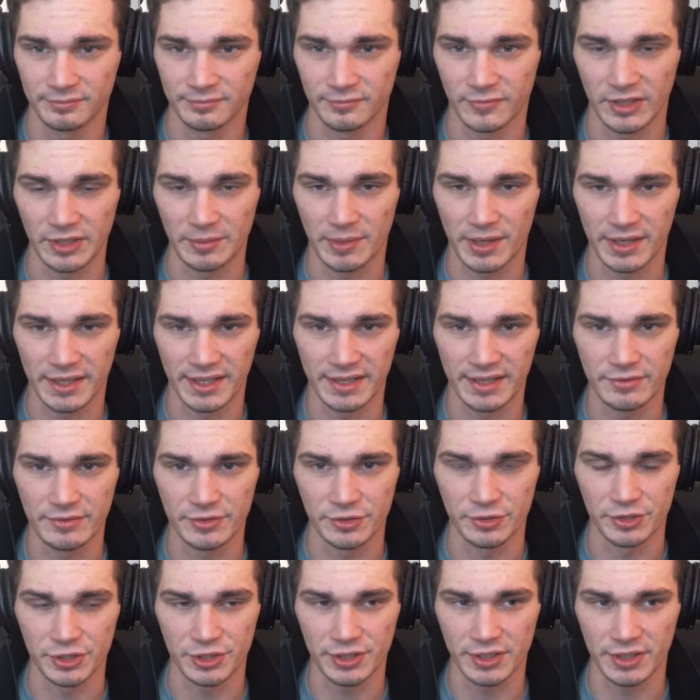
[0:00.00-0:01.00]
if anybody gives
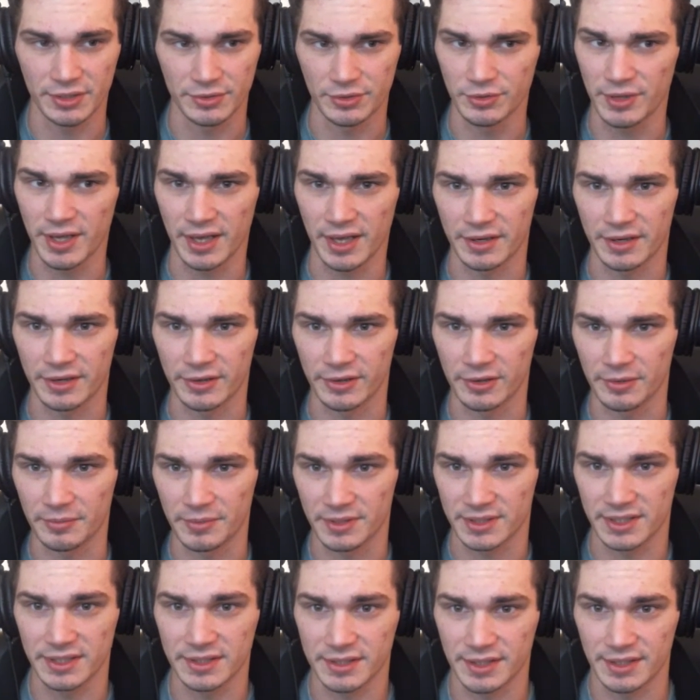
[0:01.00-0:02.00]
you shit, you can't hear them
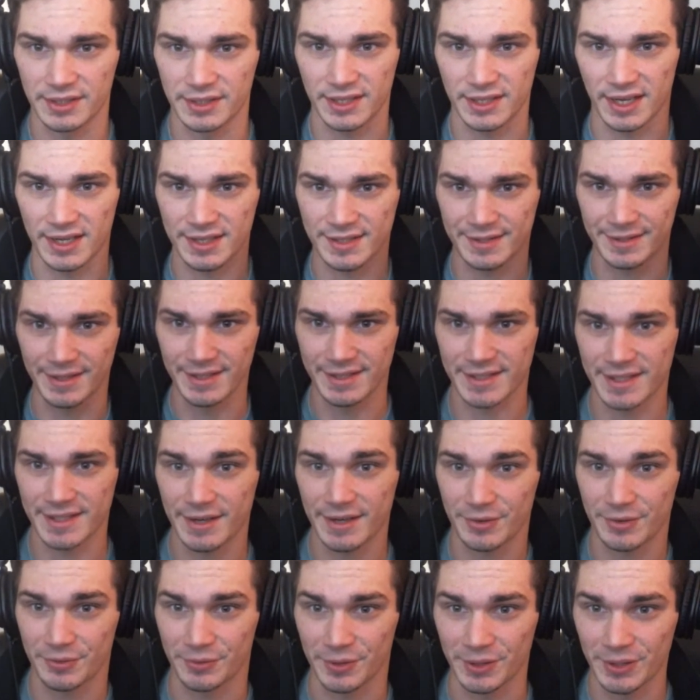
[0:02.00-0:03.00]
because these things isolate
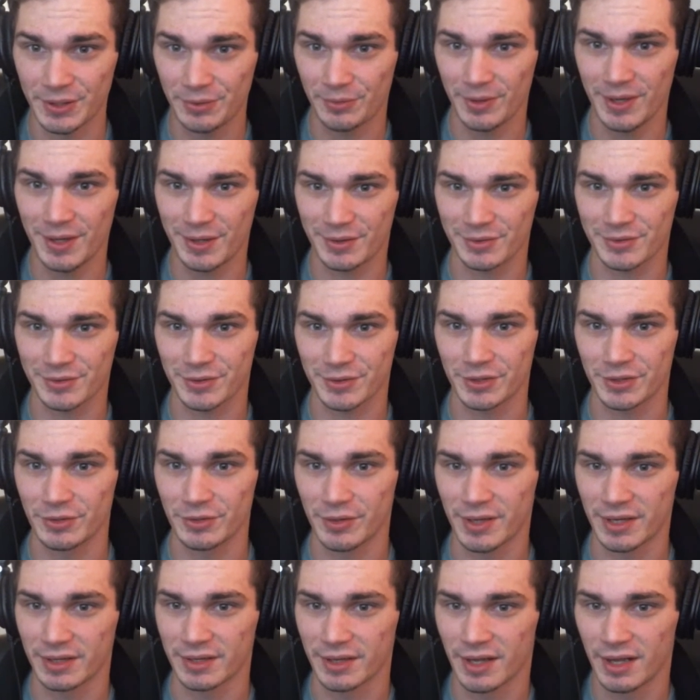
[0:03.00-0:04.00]
sound really well, so you
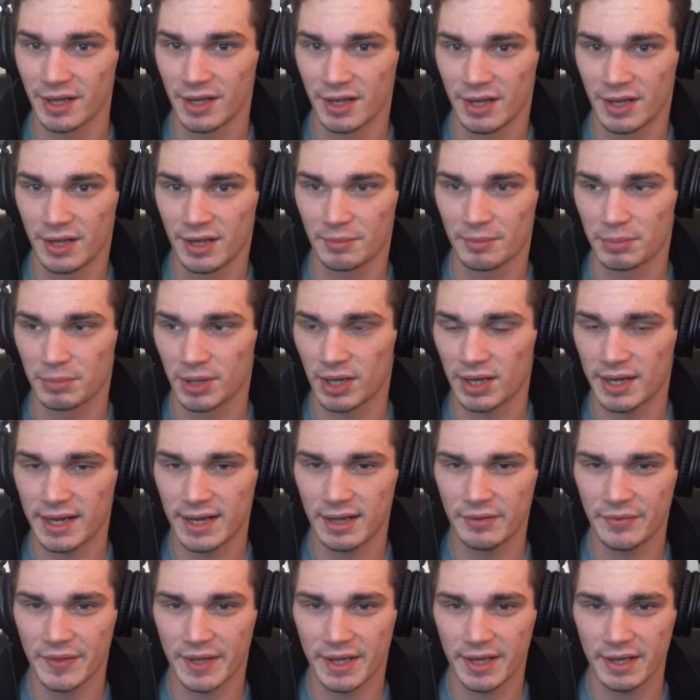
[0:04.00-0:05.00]
can block
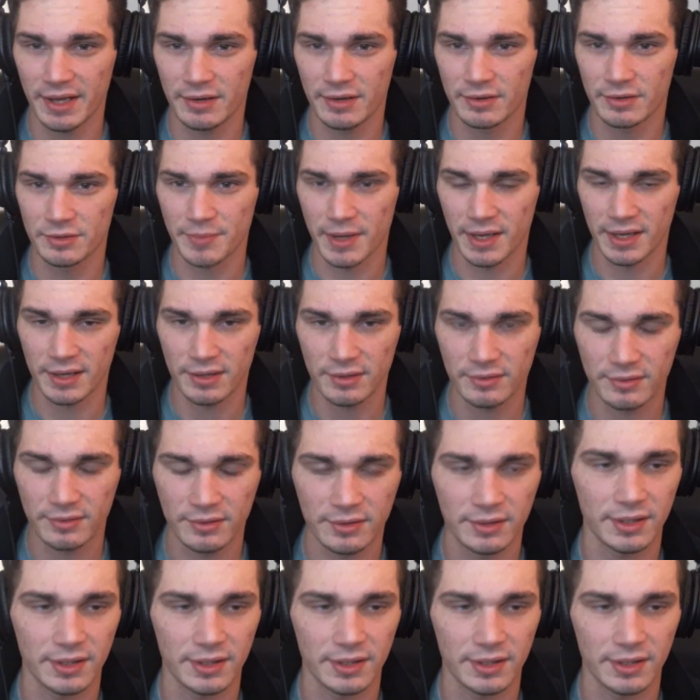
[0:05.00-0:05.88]
out the haters, man.